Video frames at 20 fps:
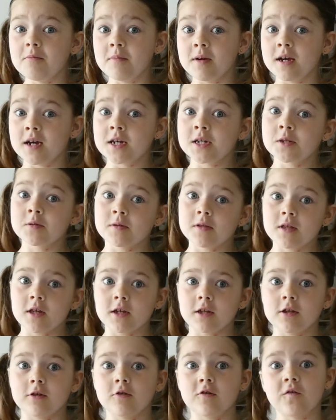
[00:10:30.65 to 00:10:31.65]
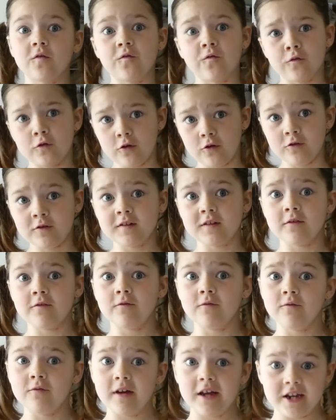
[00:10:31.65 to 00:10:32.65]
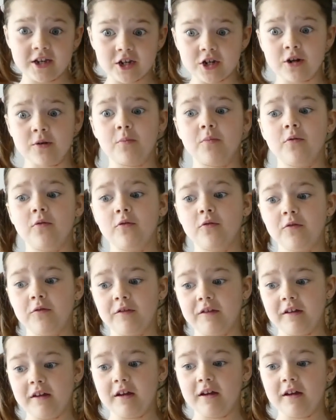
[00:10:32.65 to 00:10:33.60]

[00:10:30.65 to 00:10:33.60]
mix with like those fruits and vegetables